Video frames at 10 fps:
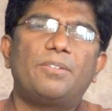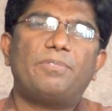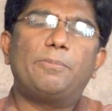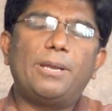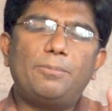
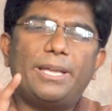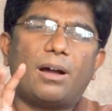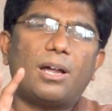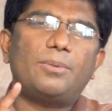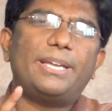we will be
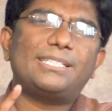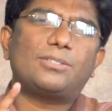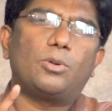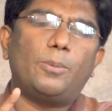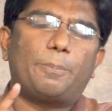
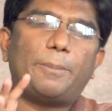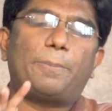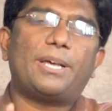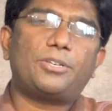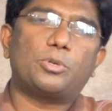always
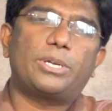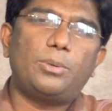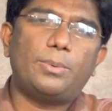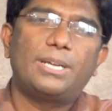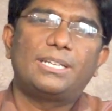prepared to
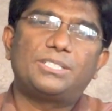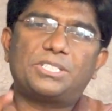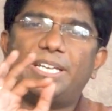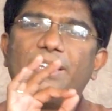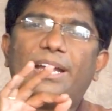give
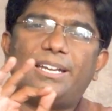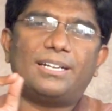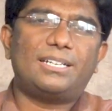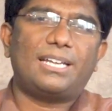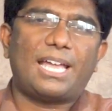steroid
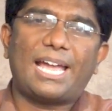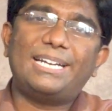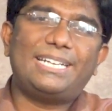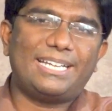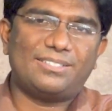and
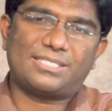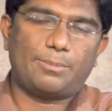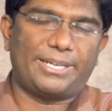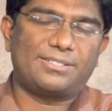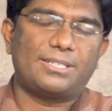
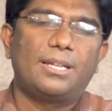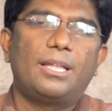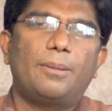antihistamines.